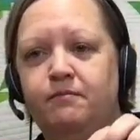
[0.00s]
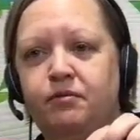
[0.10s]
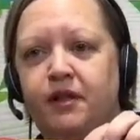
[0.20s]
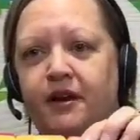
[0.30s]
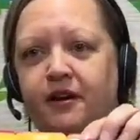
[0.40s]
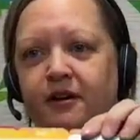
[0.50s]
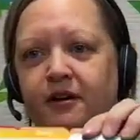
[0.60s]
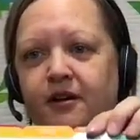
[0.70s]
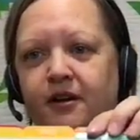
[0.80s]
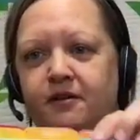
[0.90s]

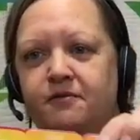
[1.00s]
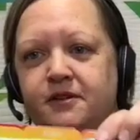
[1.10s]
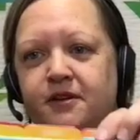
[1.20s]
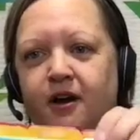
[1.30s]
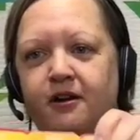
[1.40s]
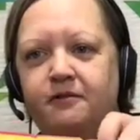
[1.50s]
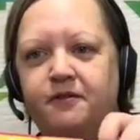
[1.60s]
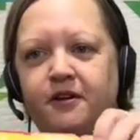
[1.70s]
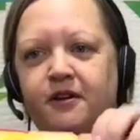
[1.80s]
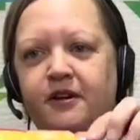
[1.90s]
planner
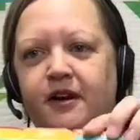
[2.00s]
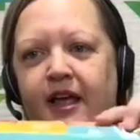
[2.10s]
photographer,